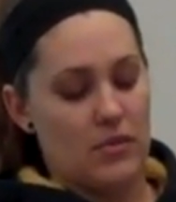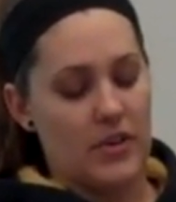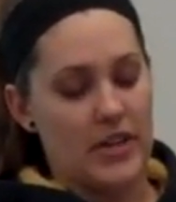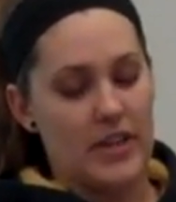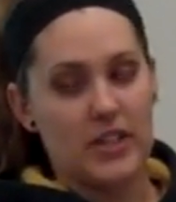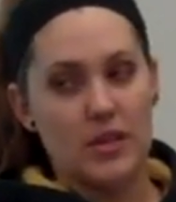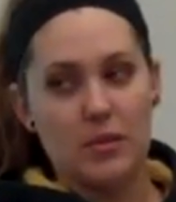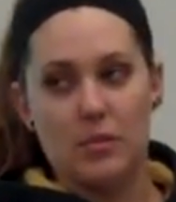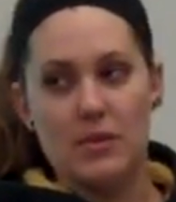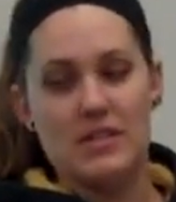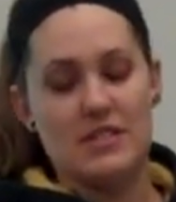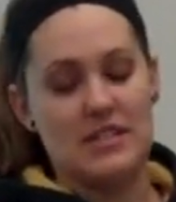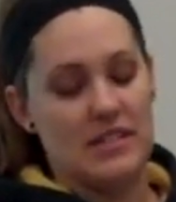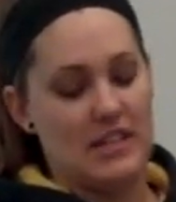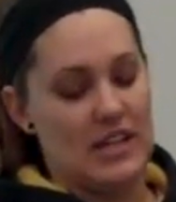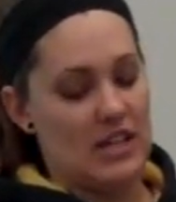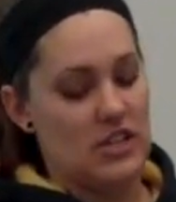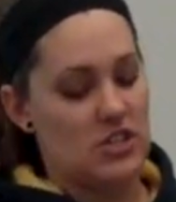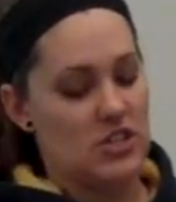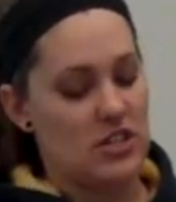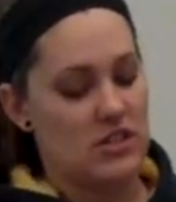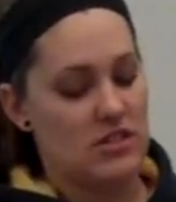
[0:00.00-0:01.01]
Clinical
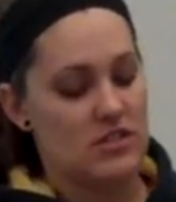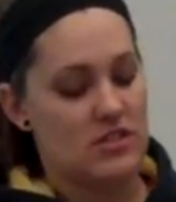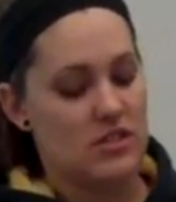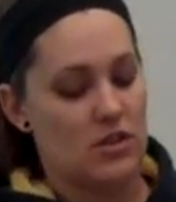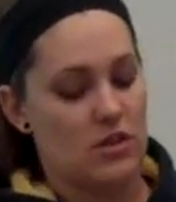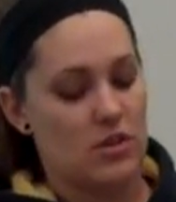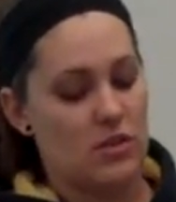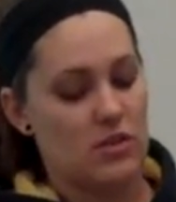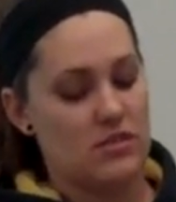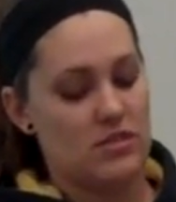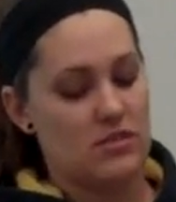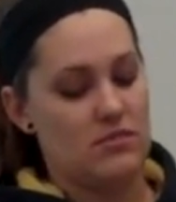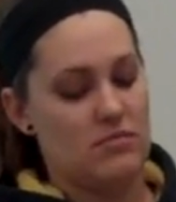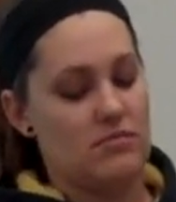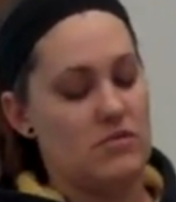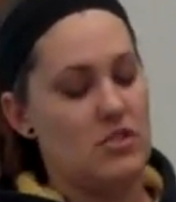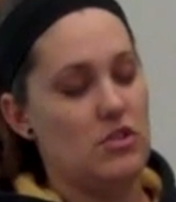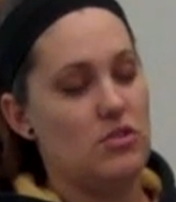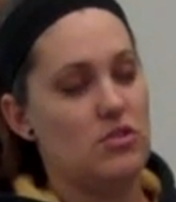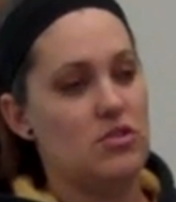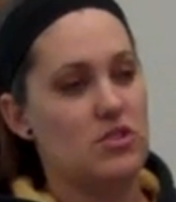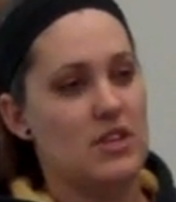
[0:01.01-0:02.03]
presentation, so it
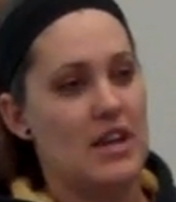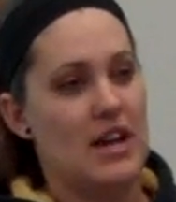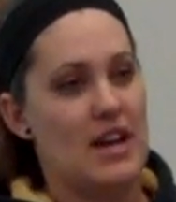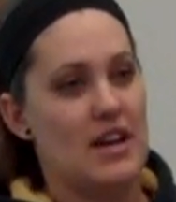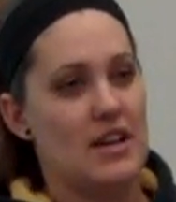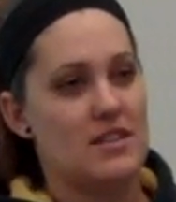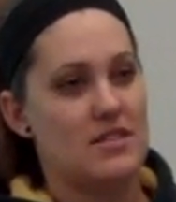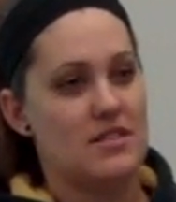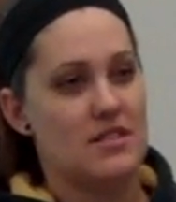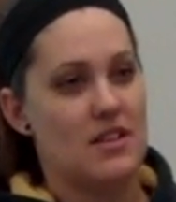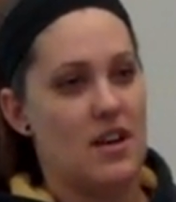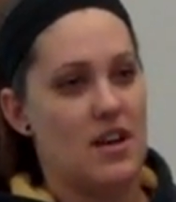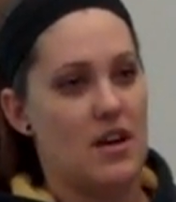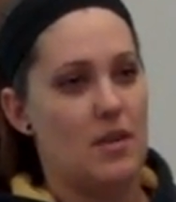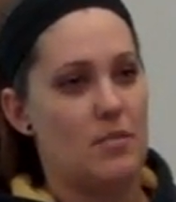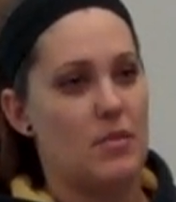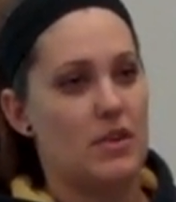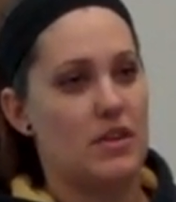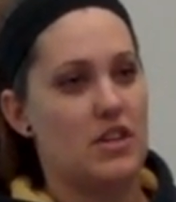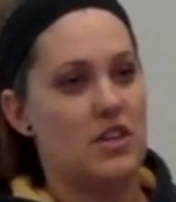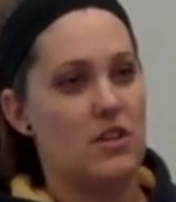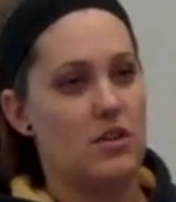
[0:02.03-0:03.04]
usually has
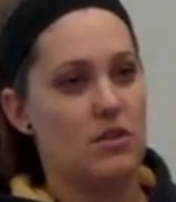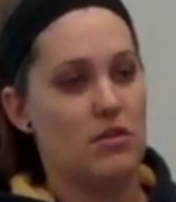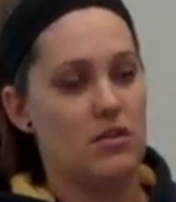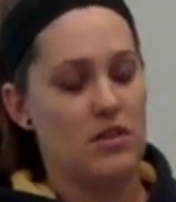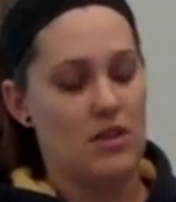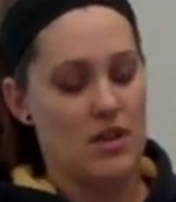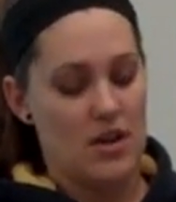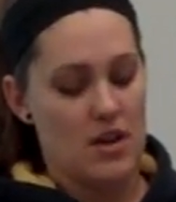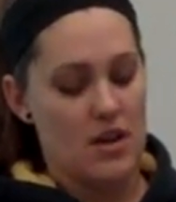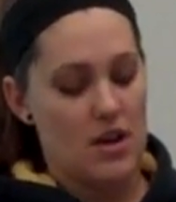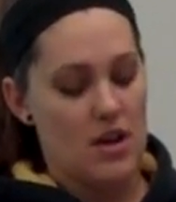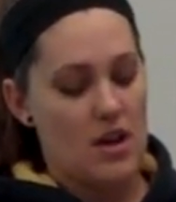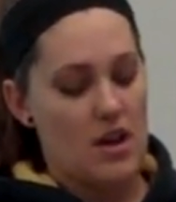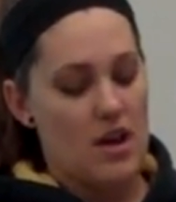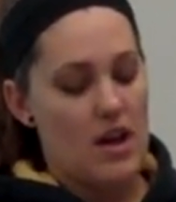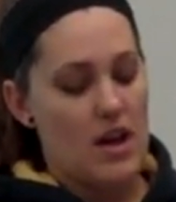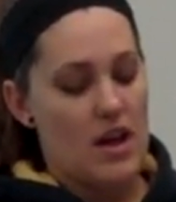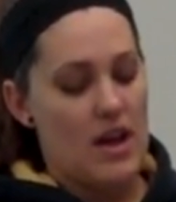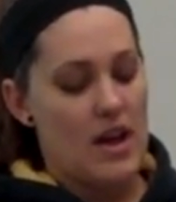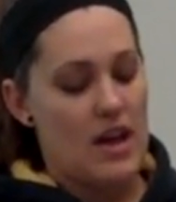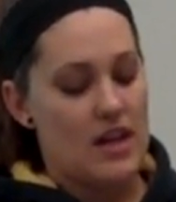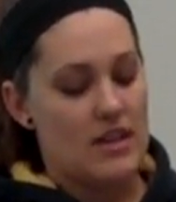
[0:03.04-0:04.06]
acute
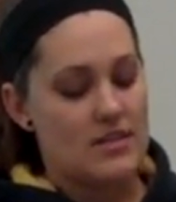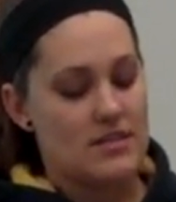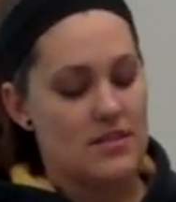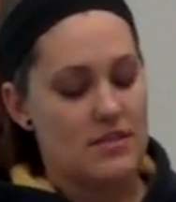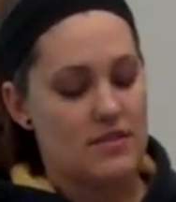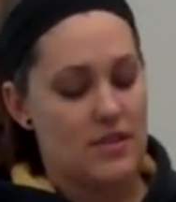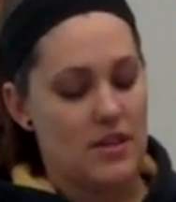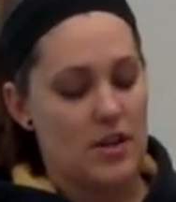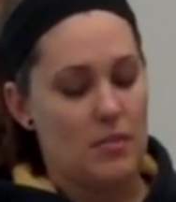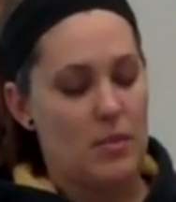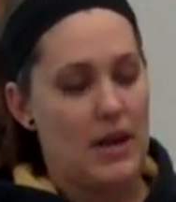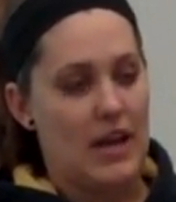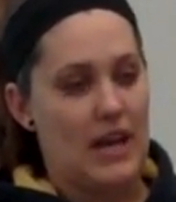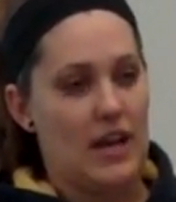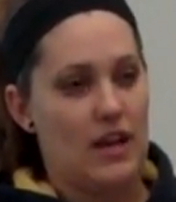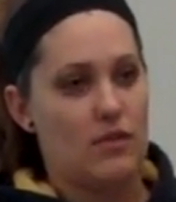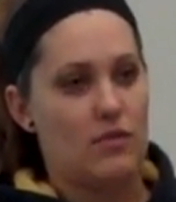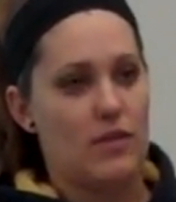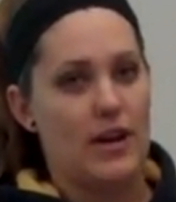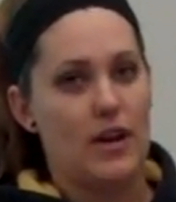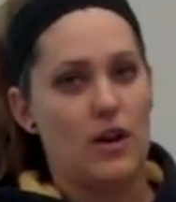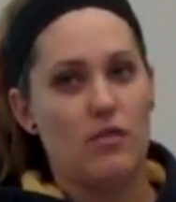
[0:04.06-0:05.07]
and severe
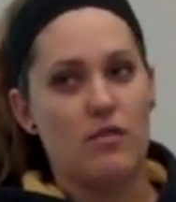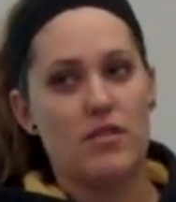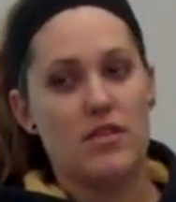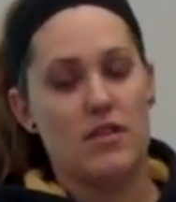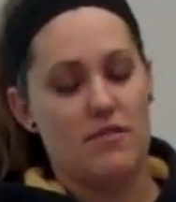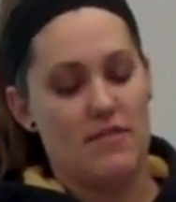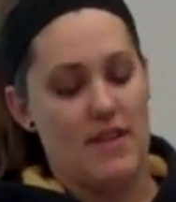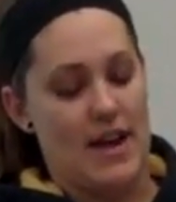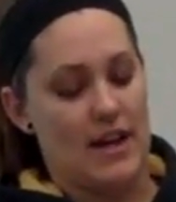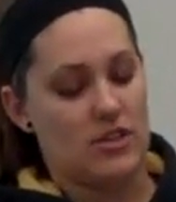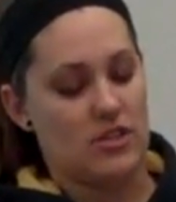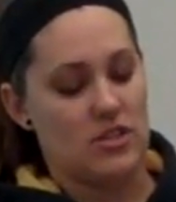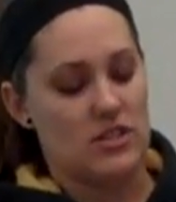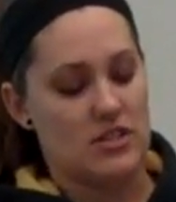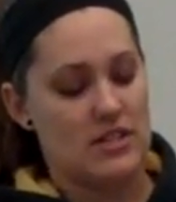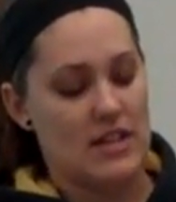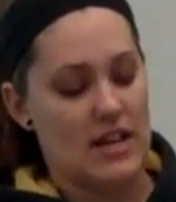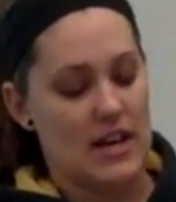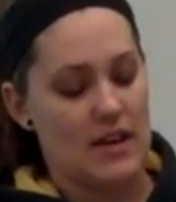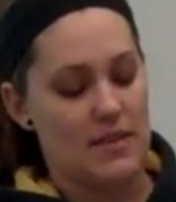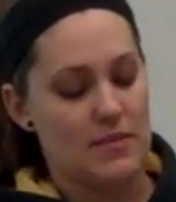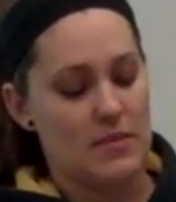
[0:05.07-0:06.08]
pain right over the fracture
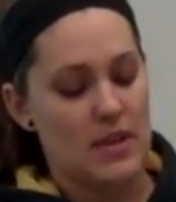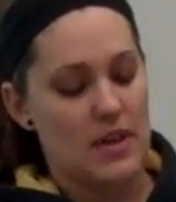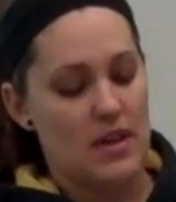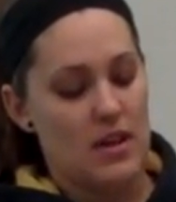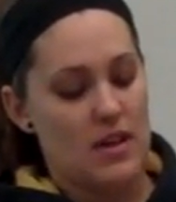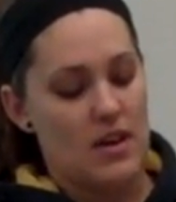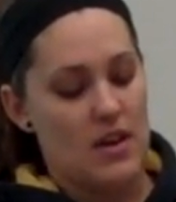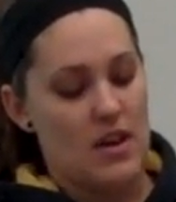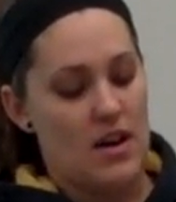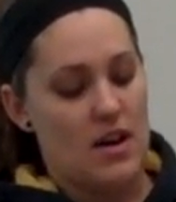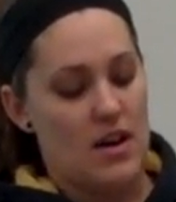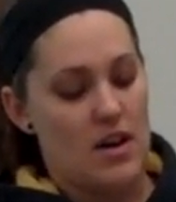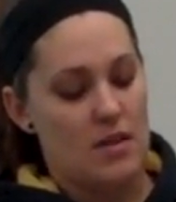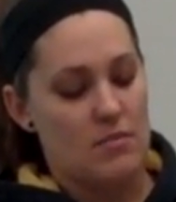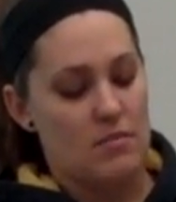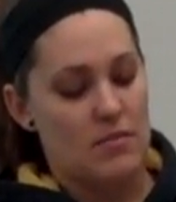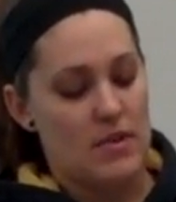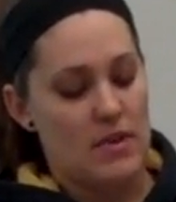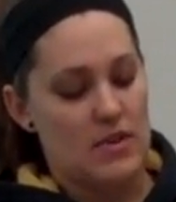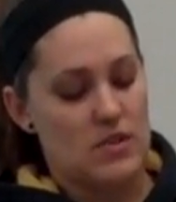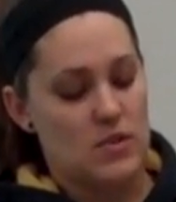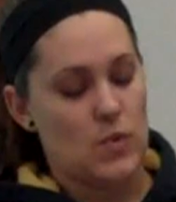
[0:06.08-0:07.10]
site,
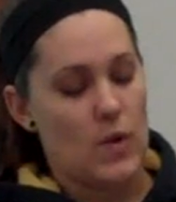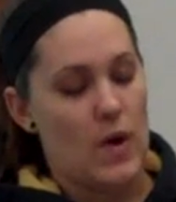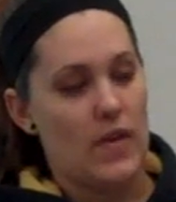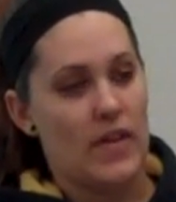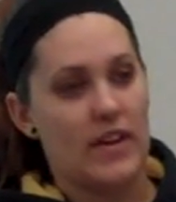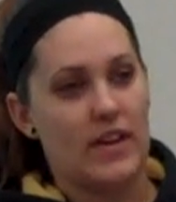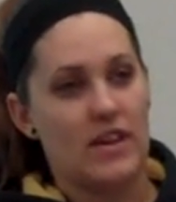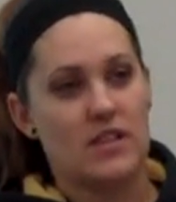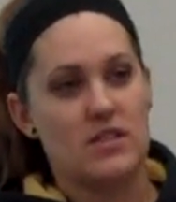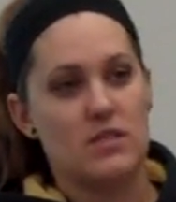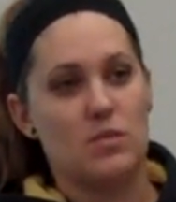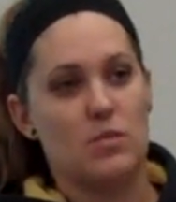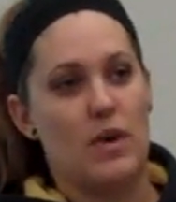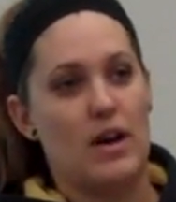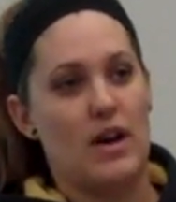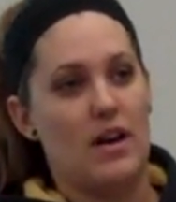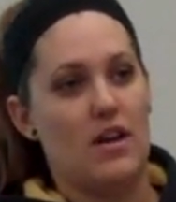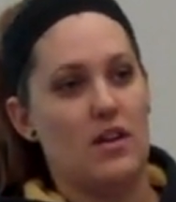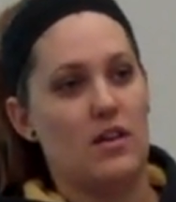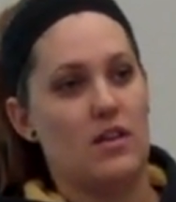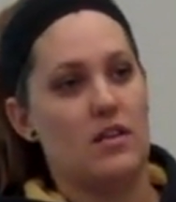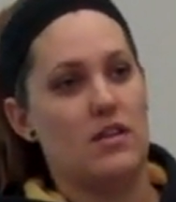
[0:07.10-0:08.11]
swelling as
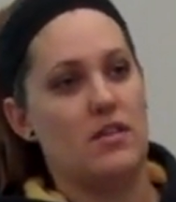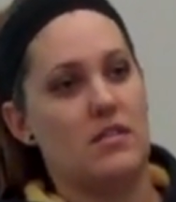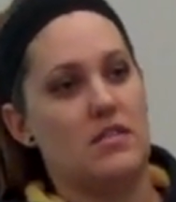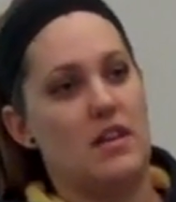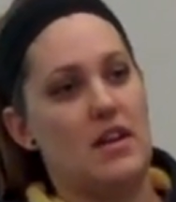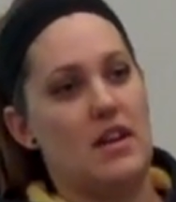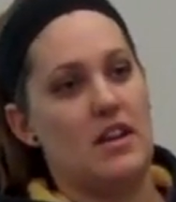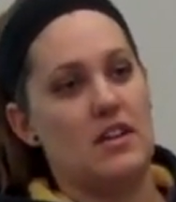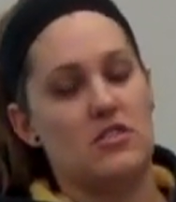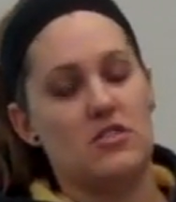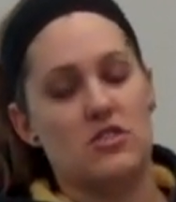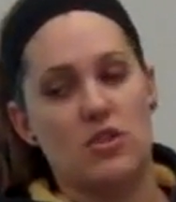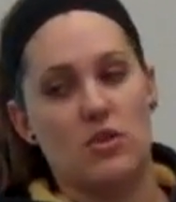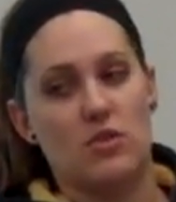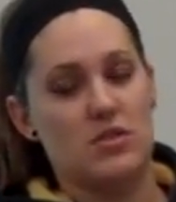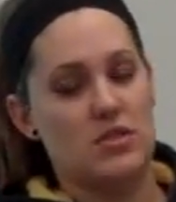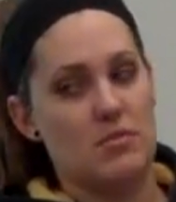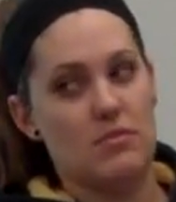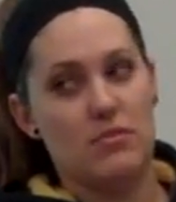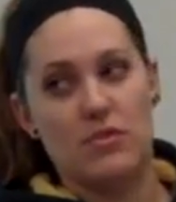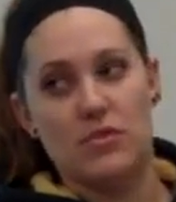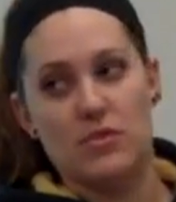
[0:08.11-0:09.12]
well. It can show
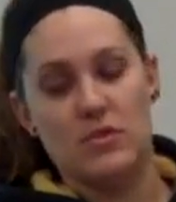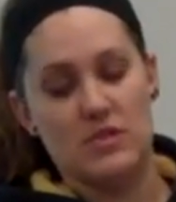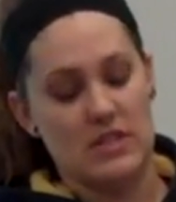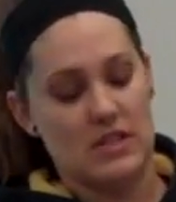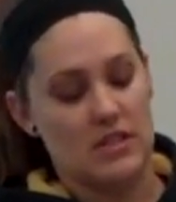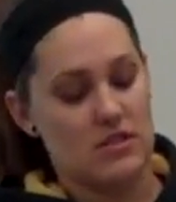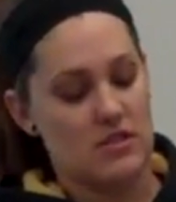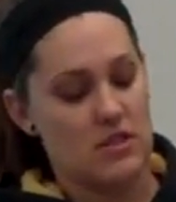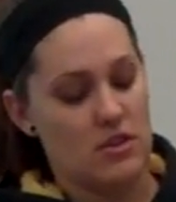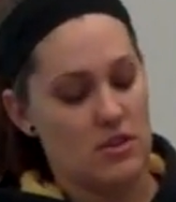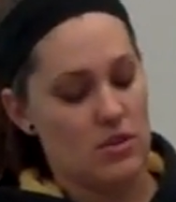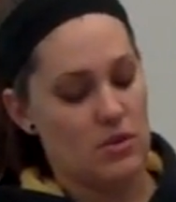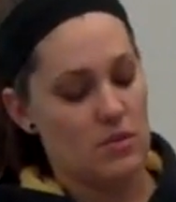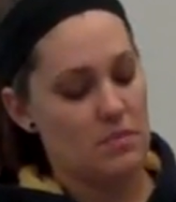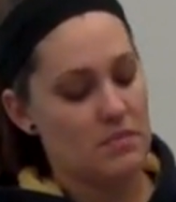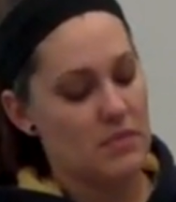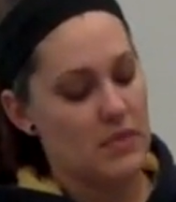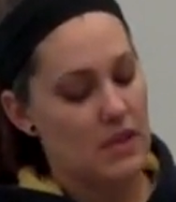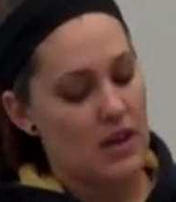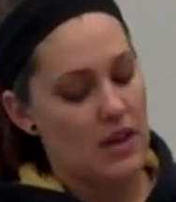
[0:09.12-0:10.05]
some bruising too.